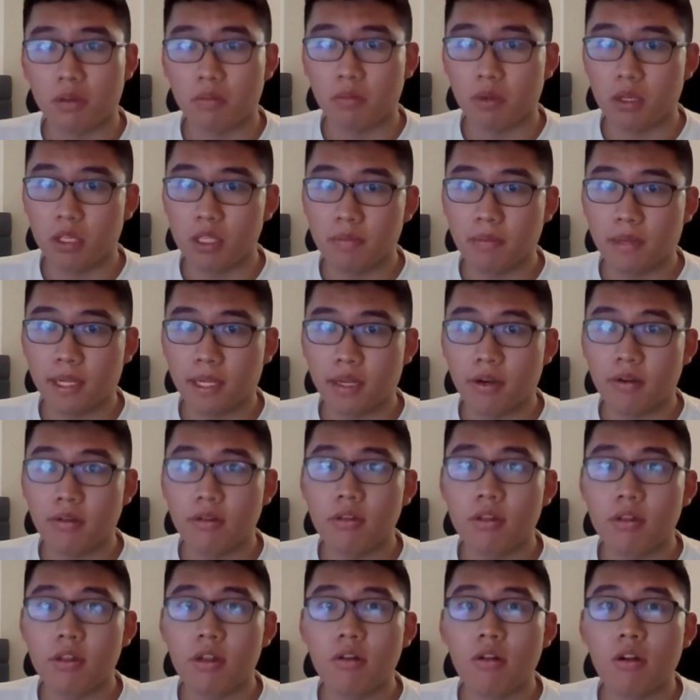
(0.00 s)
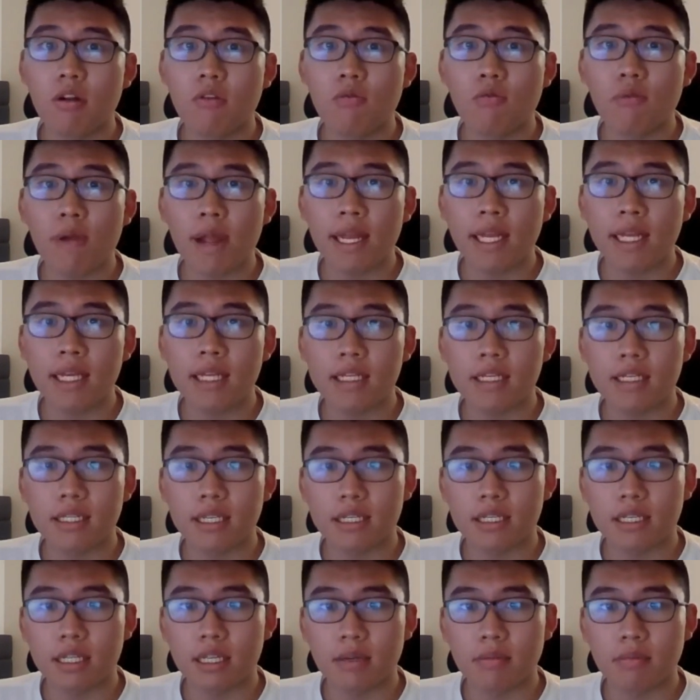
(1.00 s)
multiplayer, there are ranking
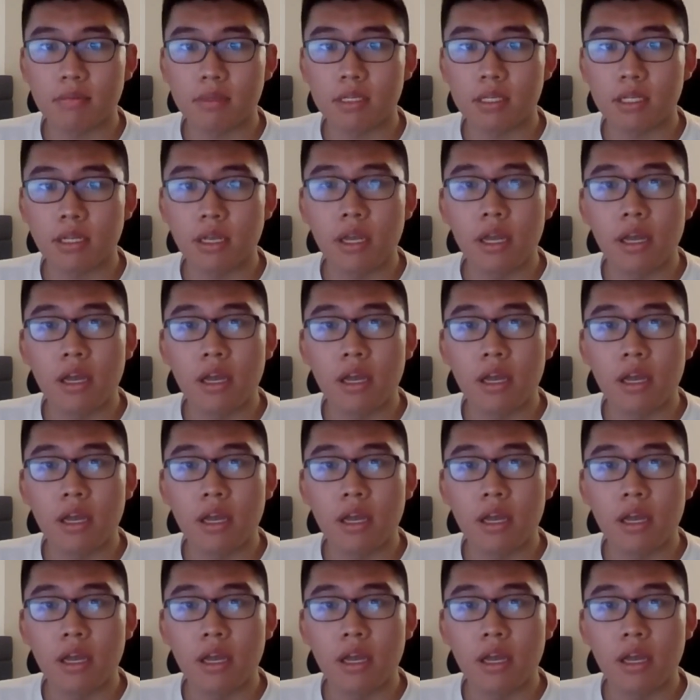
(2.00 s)
systems.